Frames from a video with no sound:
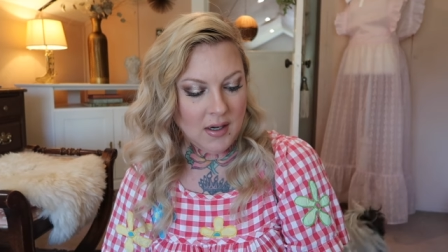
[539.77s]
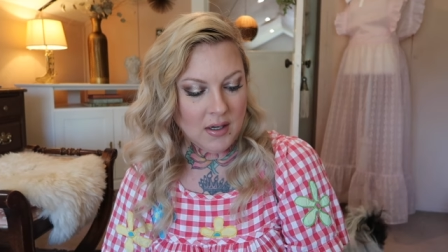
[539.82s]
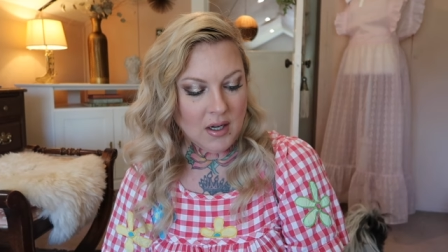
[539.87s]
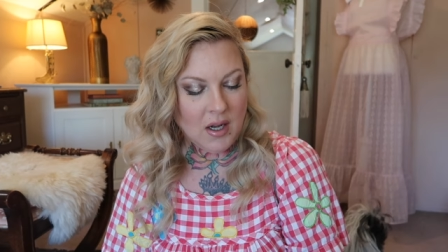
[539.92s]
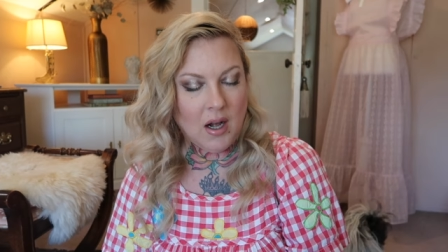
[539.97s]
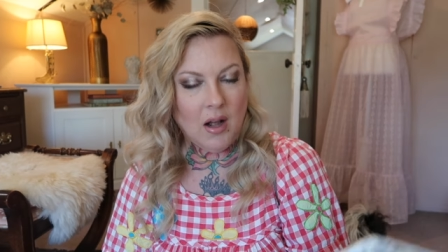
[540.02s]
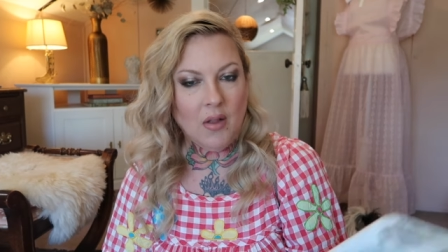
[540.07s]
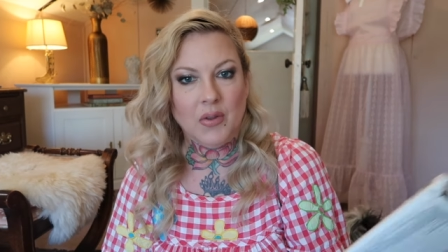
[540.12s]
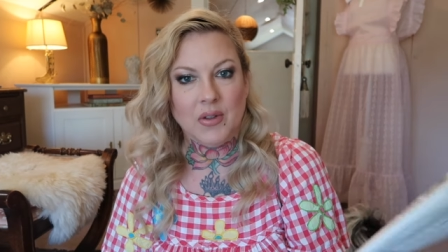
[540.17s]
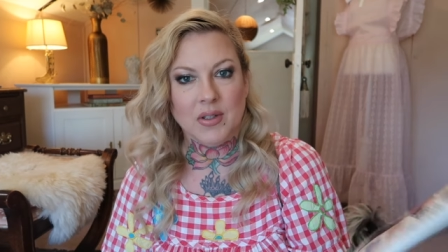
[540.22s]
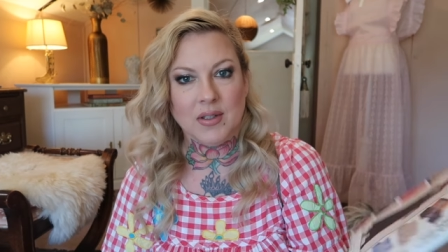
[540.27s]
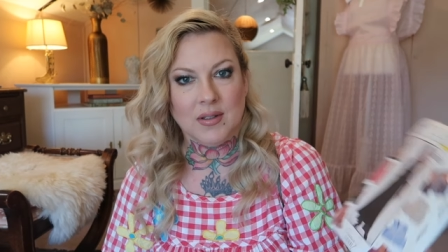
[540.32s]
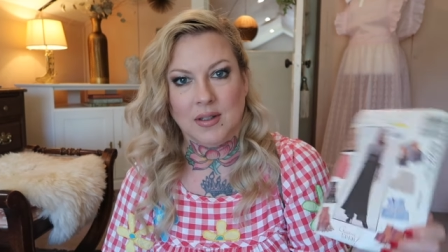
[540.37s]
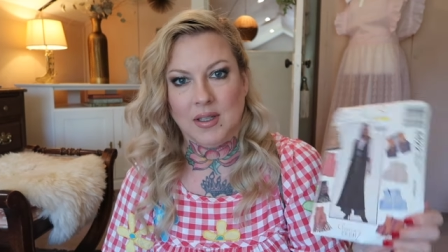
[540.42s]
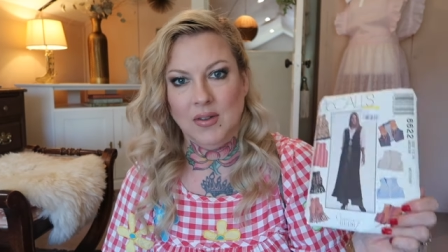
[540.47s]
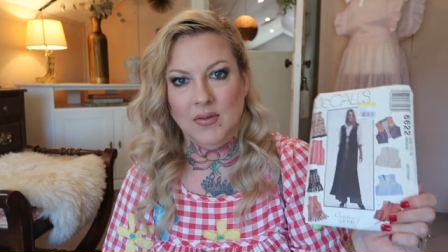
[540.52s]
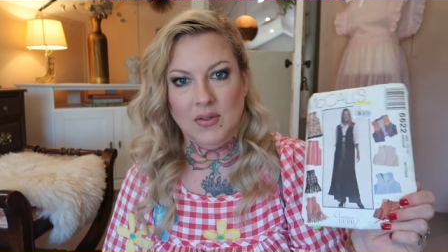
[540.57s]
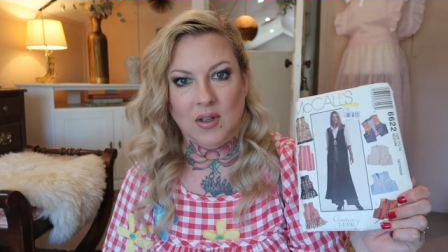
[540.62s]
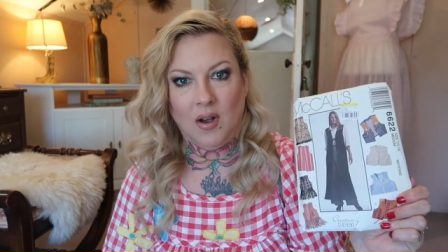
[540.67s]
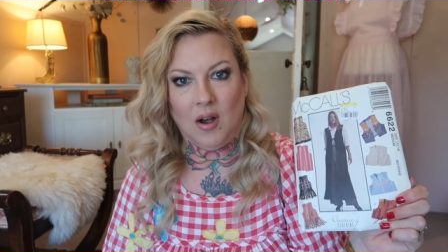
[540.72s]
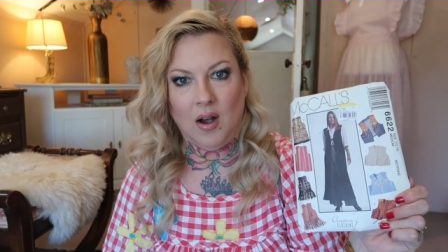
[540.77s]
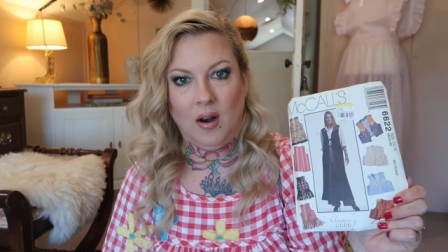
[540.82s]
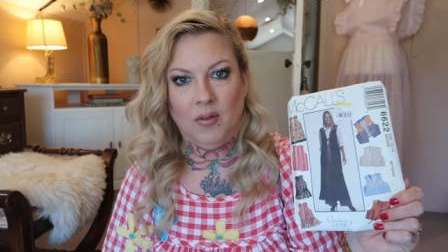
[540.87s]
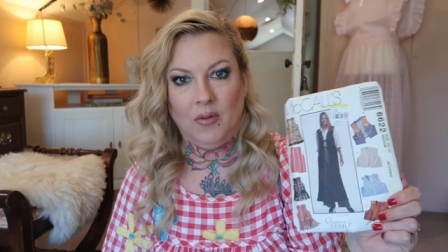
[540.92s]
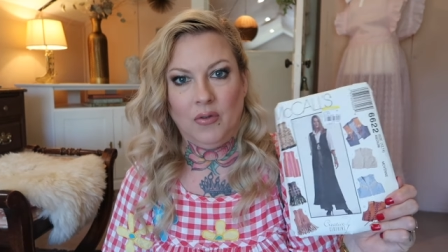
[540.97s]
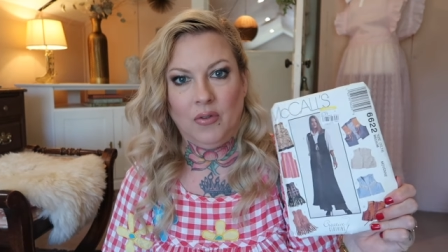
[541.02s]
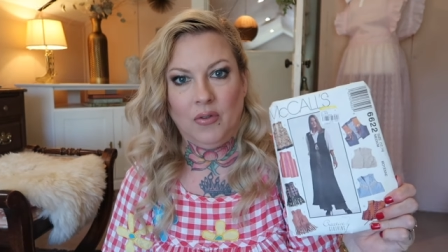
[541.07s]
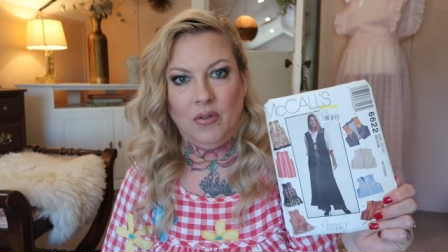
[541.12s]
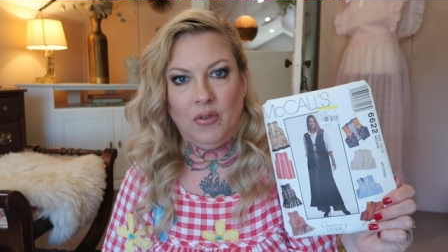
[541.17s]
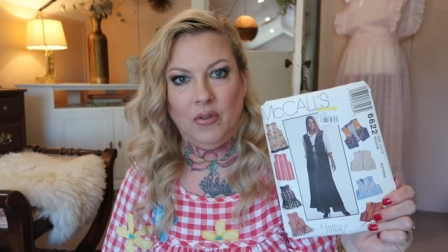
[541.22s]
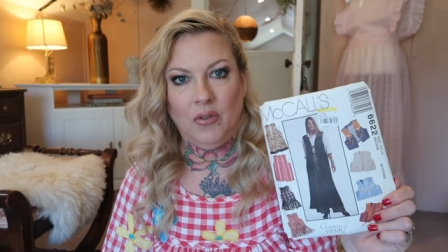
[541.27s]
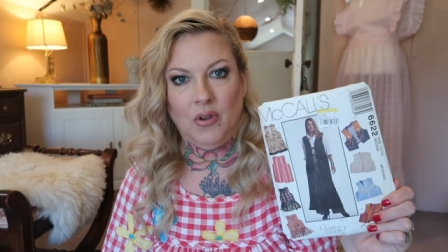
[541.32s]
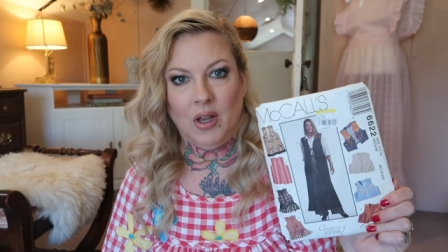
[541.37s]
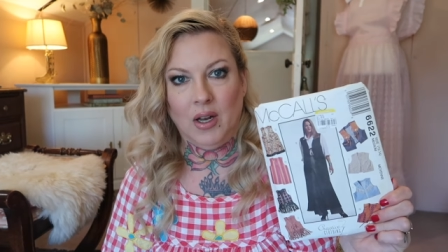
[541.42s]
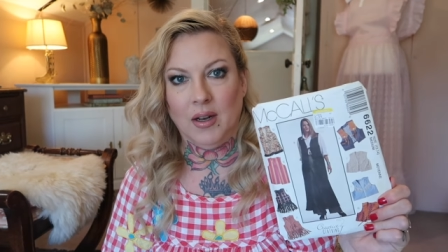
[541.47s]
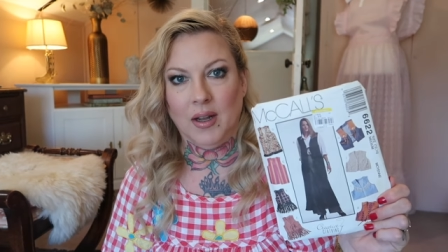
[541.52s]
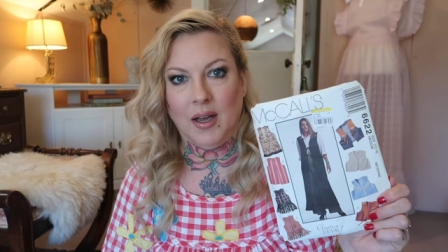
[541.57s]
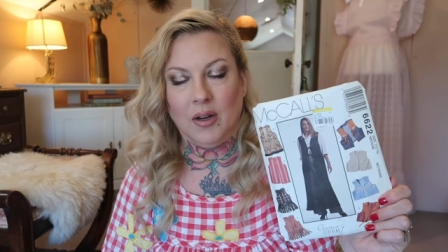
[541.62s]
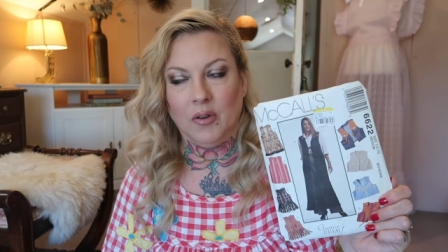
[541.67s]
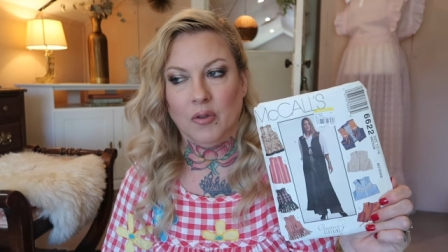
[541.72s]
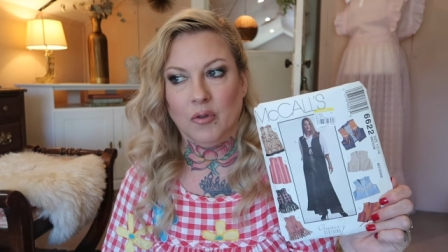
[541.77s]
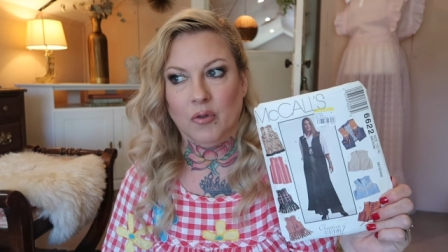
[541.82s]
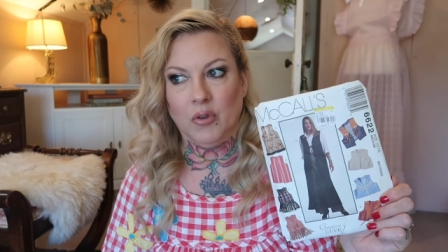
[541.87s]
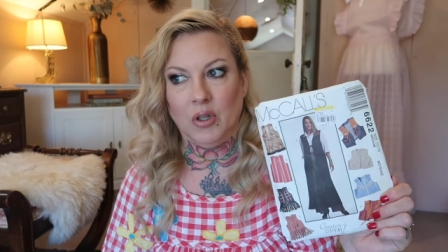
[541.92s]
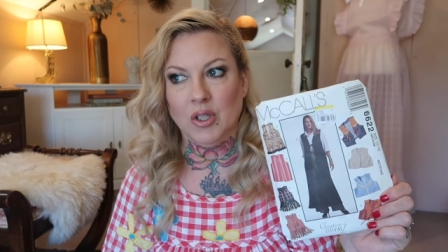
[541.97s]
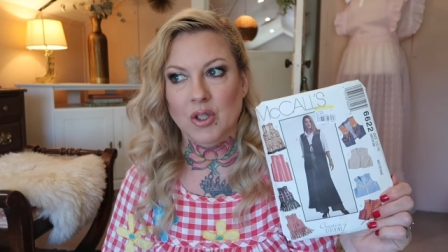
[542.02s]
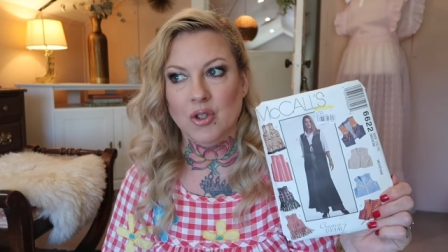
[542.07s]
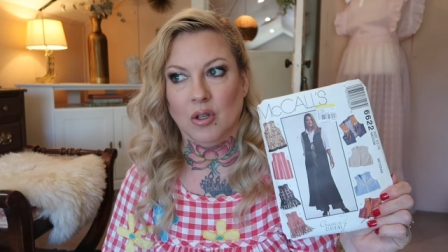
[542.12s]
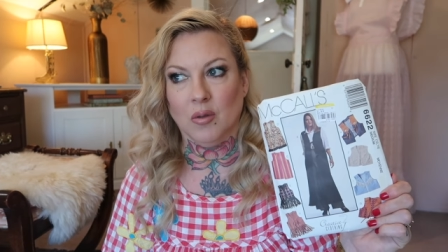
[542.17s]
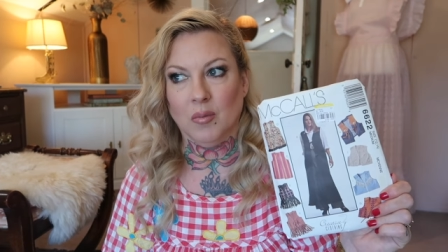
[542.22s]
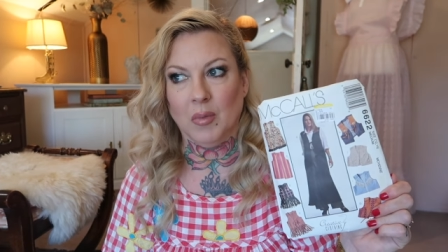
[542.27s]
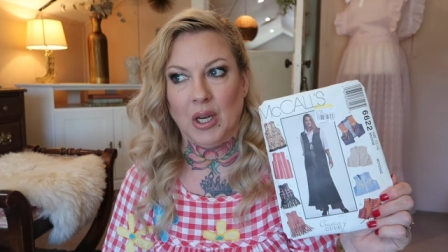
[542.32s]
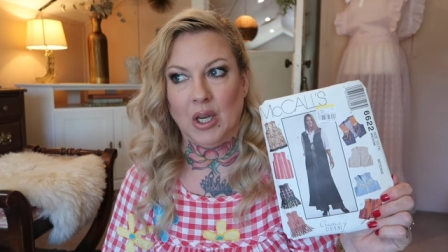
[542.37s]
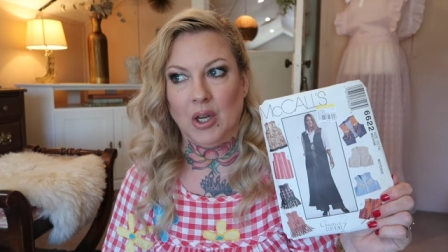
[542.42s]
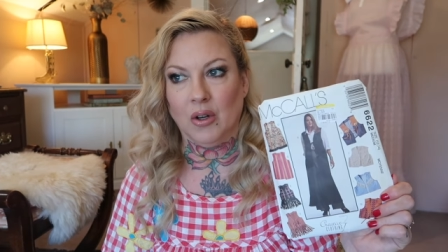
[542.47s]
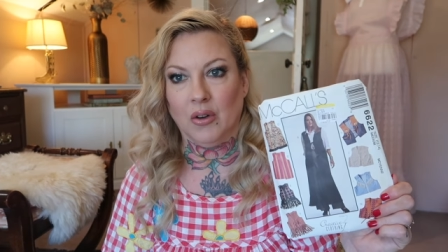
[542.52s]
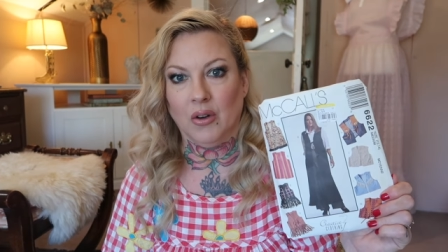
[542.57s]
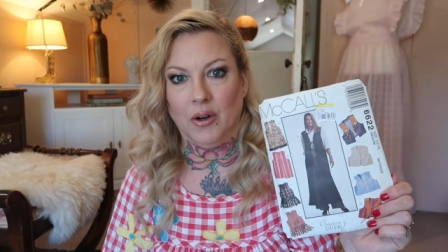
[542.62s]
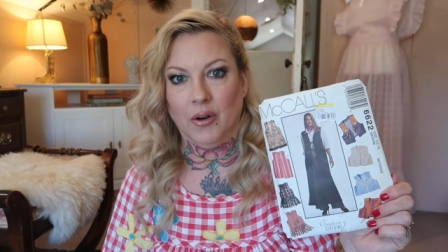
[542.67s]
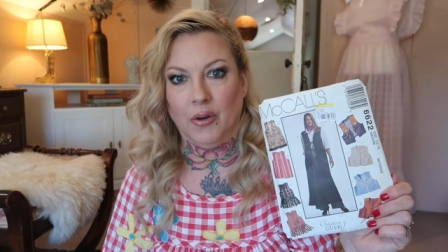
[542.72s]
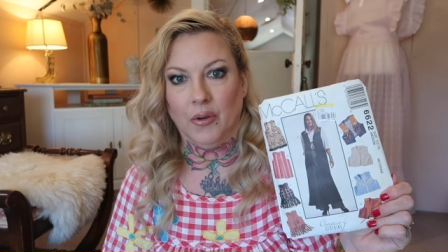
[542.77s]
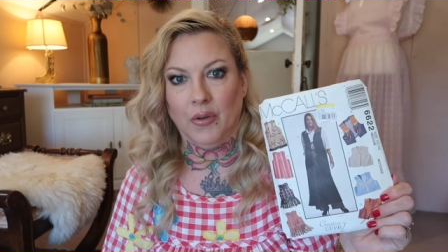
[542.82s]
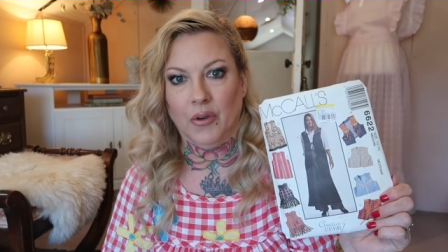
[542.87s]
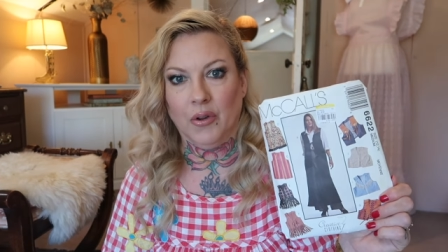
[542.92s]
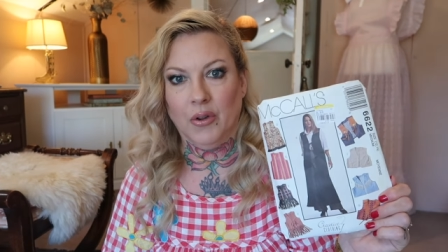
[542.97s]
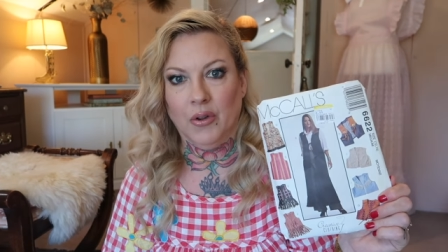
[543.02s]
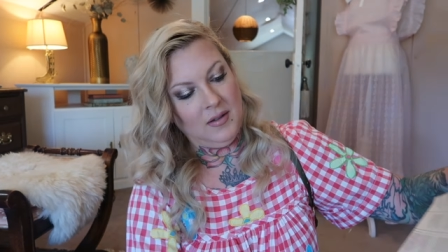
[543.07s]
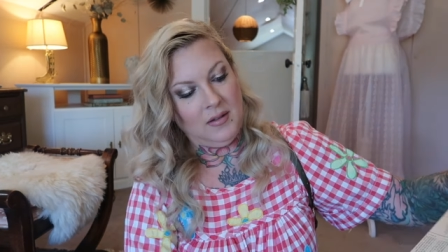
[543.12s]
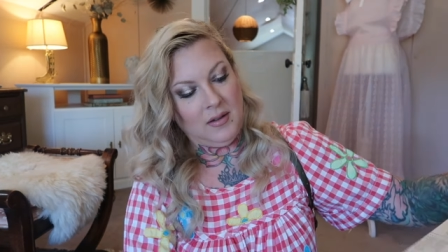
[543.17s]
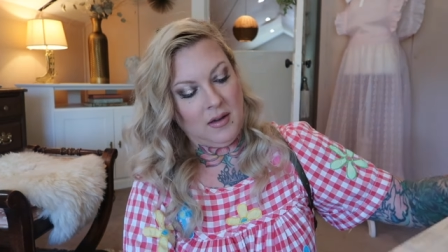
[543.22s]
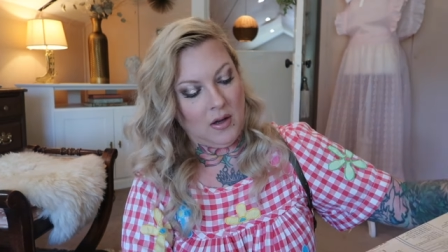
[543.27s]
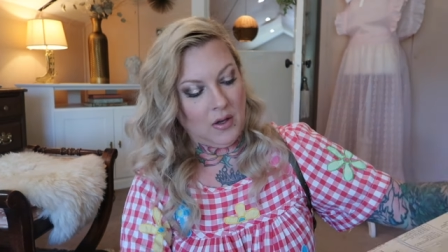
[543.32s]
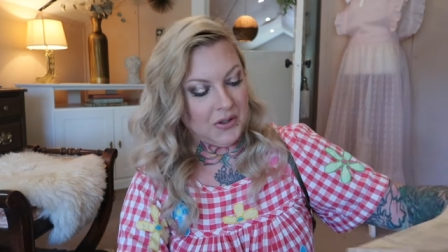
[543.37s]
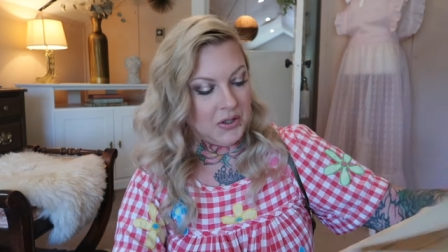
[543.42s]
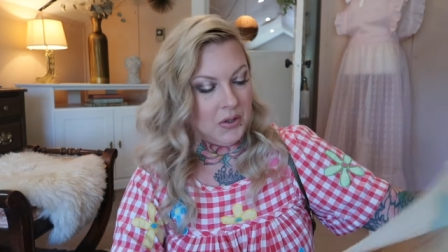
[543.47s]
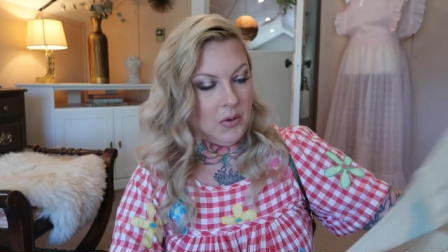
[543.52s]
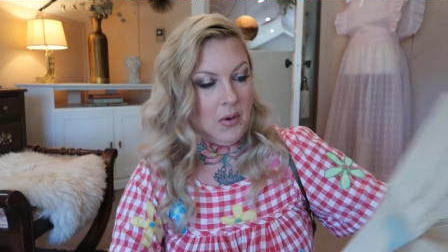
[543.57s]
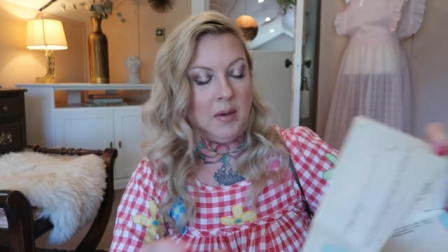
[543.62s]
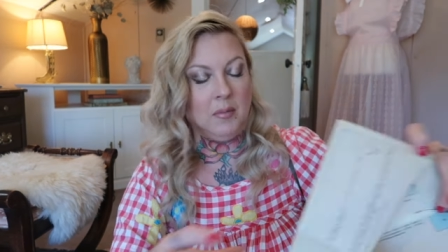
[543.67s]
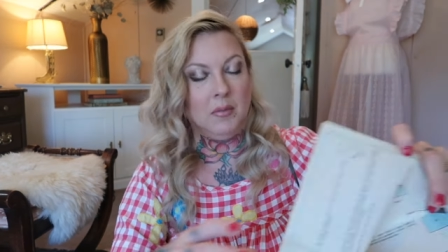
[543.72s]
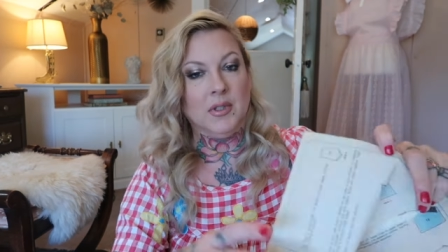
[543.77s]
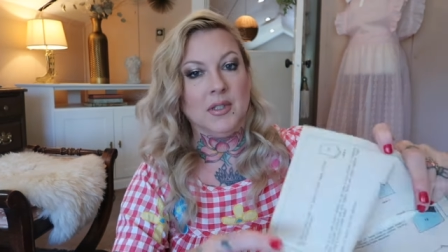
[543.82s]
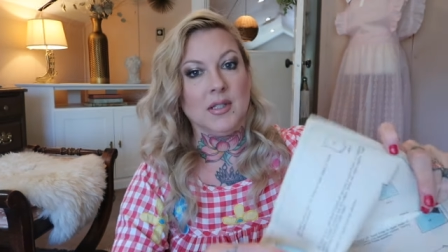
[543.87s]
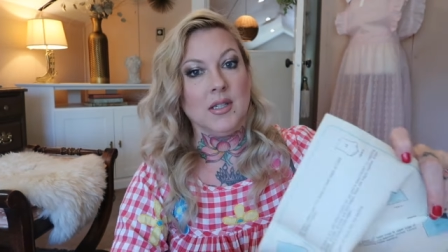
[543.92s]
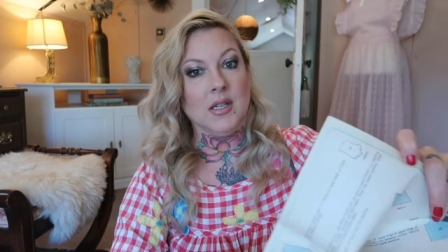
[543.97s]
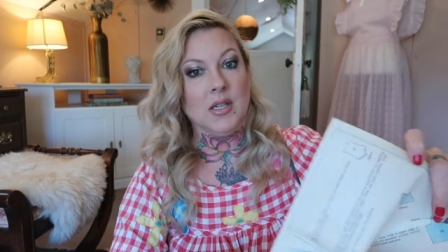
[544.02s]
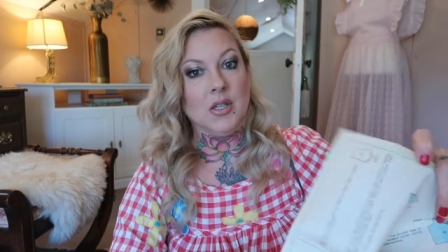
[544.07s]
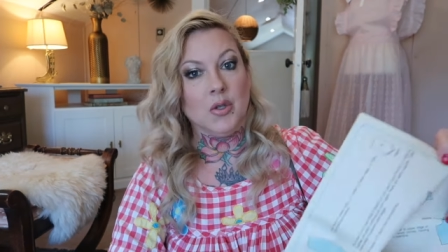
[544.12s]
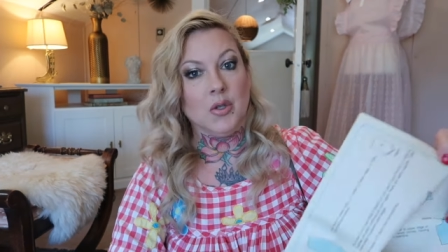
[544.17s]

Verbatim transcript: cut the sleeves off and add fringe and make your own. Also, I'm listening